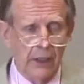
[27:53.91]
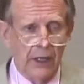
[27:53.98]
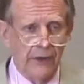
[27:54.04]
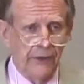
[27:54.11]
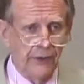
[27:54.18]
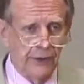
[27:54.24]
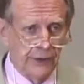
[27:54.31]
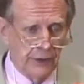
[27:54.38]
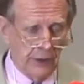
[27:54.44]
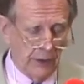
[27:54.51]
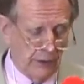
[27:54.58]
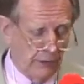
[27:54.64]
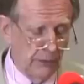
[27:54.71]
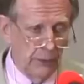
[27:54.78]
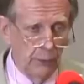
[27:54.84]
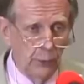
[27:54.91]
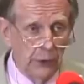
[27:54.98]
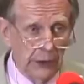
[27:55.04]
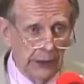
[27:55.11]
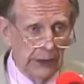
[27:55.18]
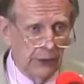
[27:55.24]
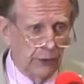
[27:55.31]
authors are
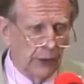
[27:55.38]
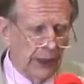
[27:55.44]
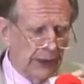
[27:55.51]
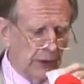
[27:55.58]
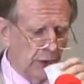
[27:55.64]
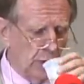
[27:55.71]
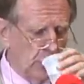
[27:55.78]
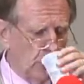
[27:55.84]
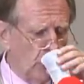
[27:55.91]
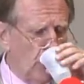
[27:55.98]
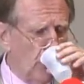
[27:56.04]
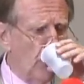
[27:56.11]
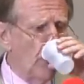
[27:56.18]
really trying to do.